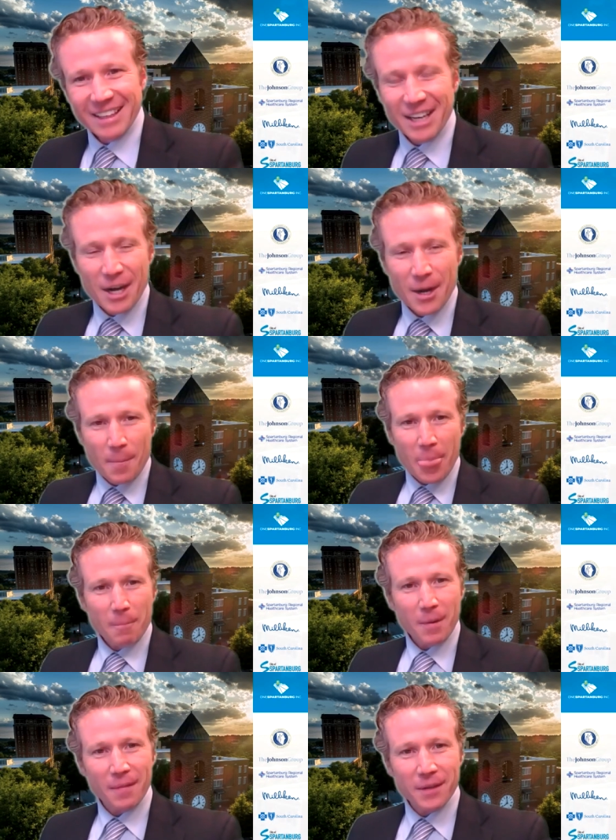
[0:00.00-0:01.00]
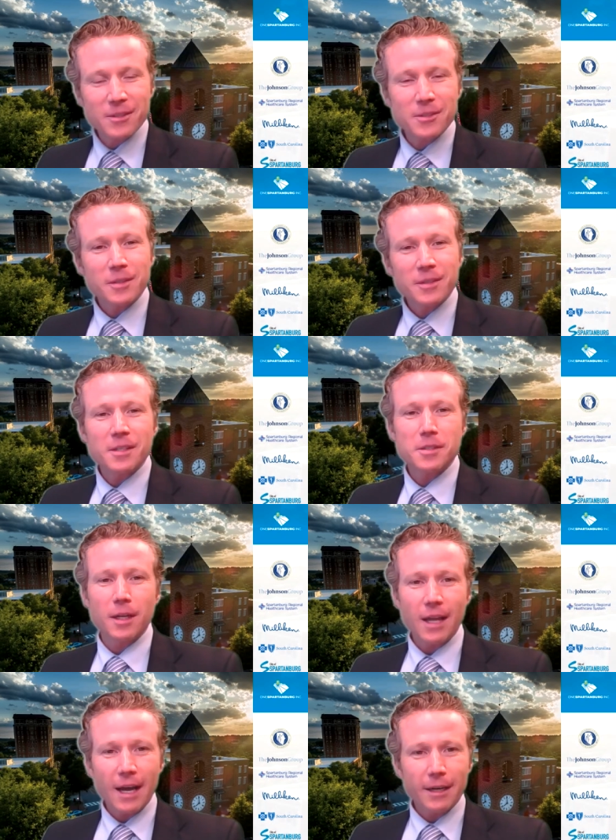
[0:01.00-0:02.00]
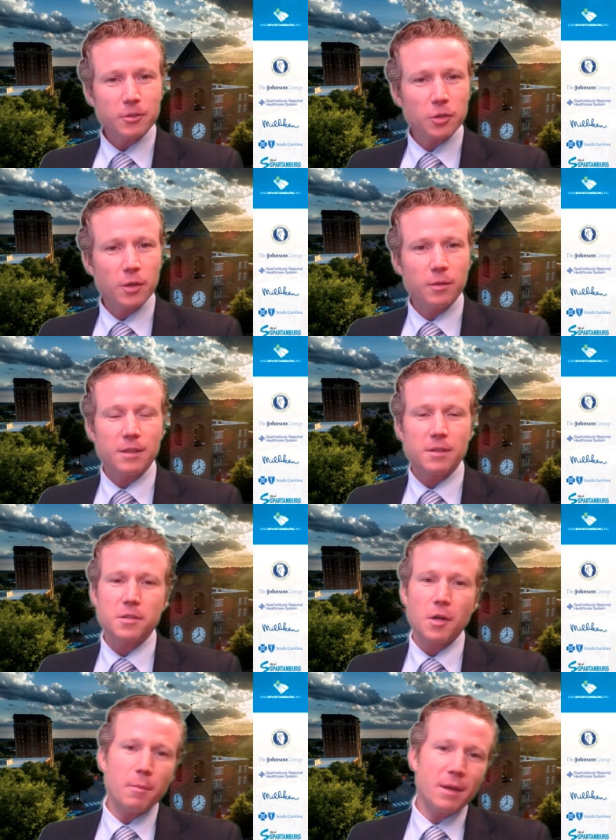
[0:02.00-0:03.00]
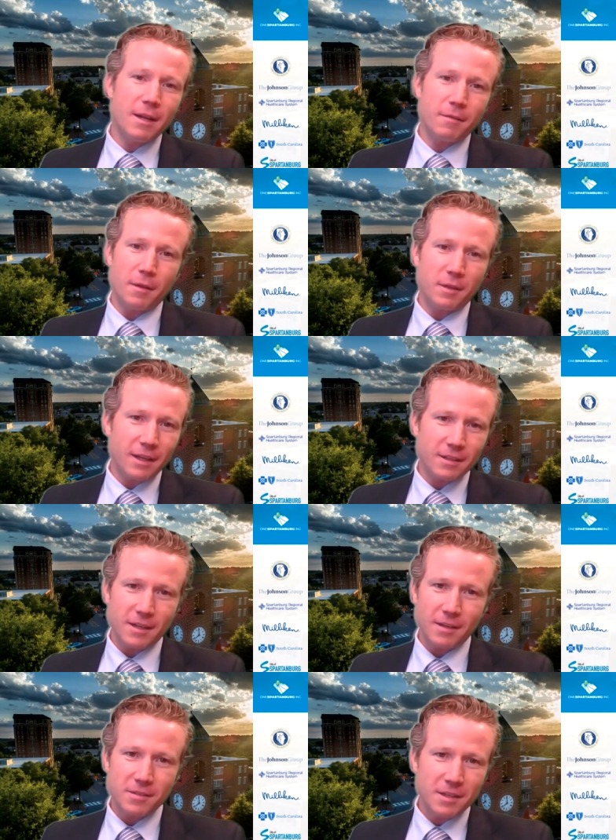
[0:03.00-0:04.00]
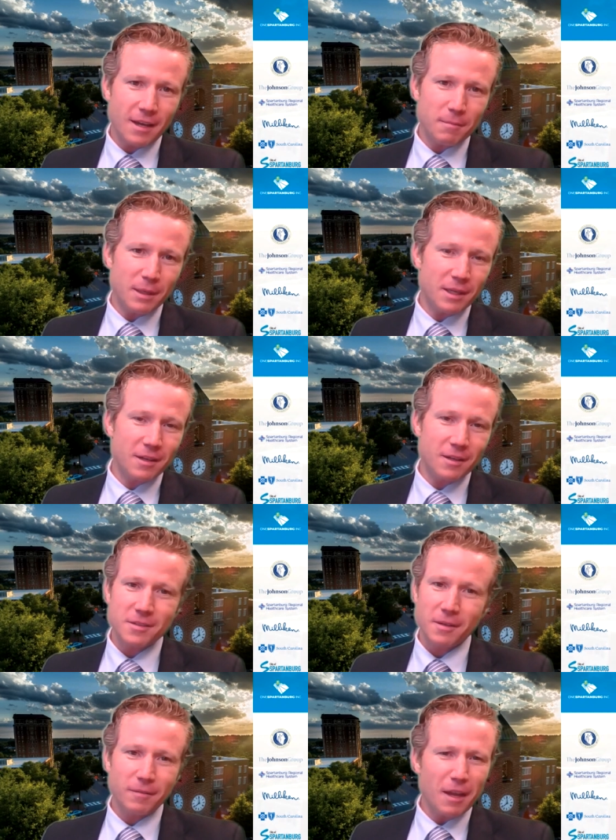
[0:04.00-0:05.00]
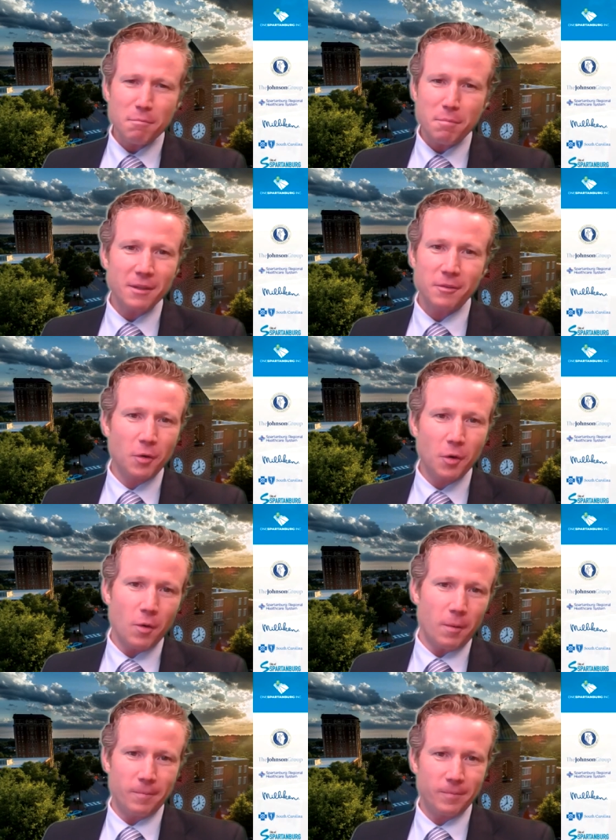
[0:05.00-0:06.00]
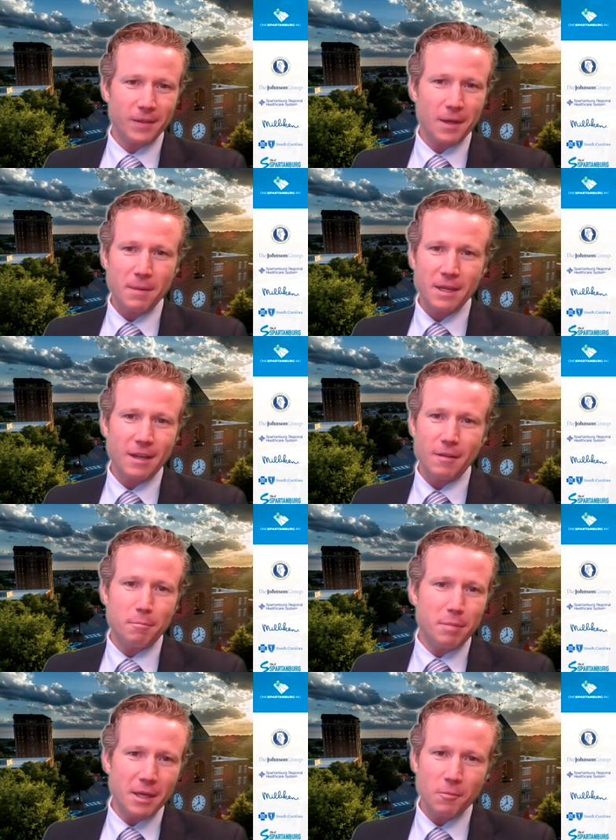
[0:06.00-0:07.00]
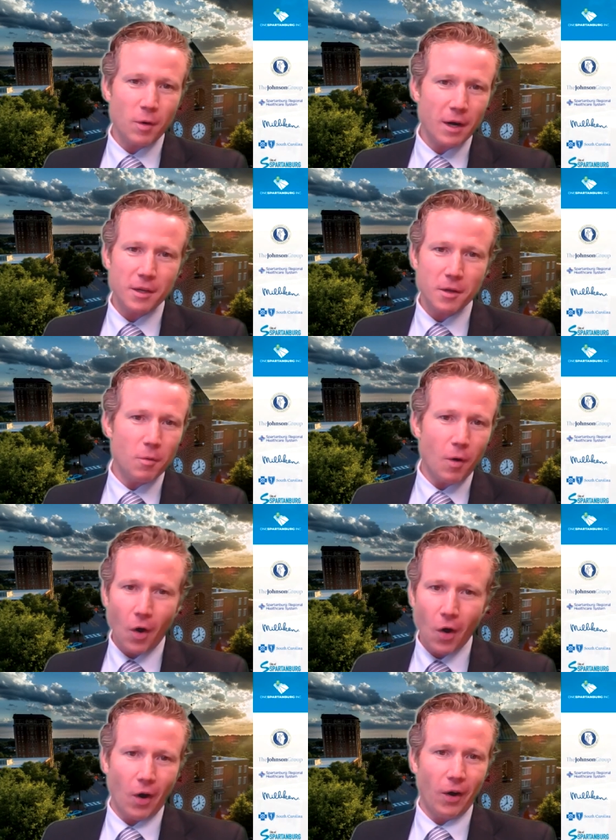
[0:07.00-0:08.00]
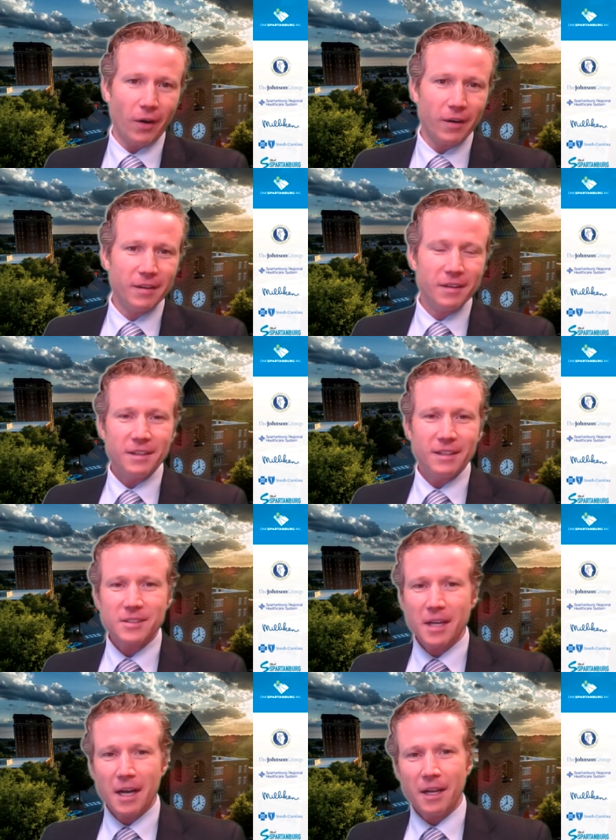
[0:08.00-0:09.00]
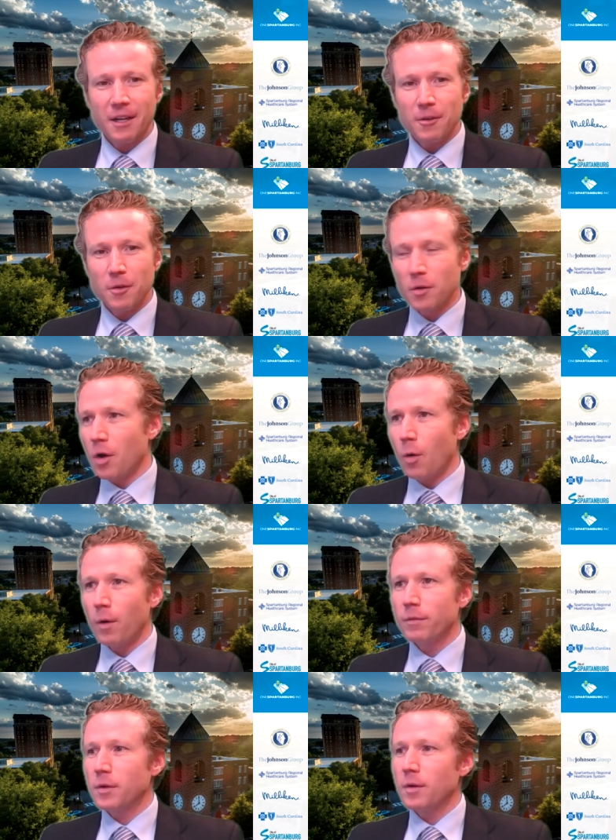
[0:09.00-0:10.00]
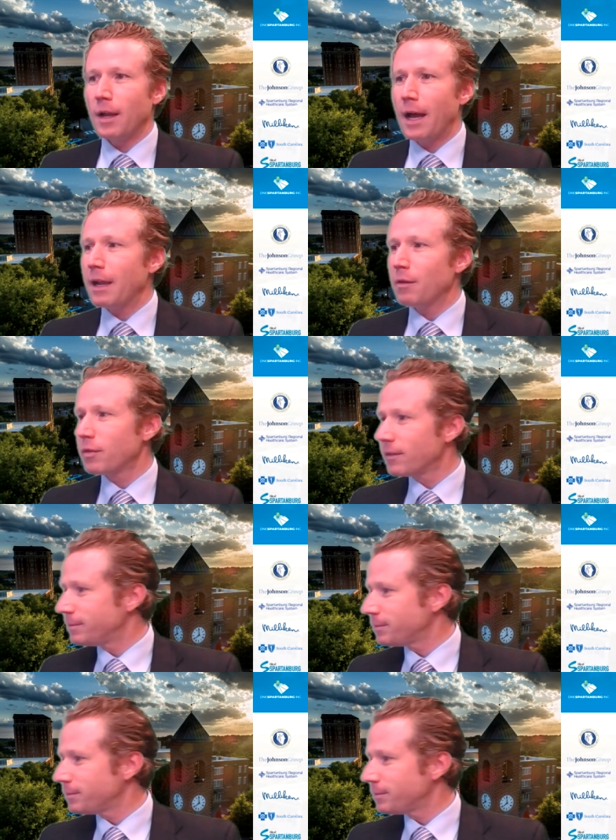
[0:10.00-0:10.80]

Um, but there's there's a lot of truth in so many of the things they said because they've been through them. I mean, they've been where you are. It's not like you're going through life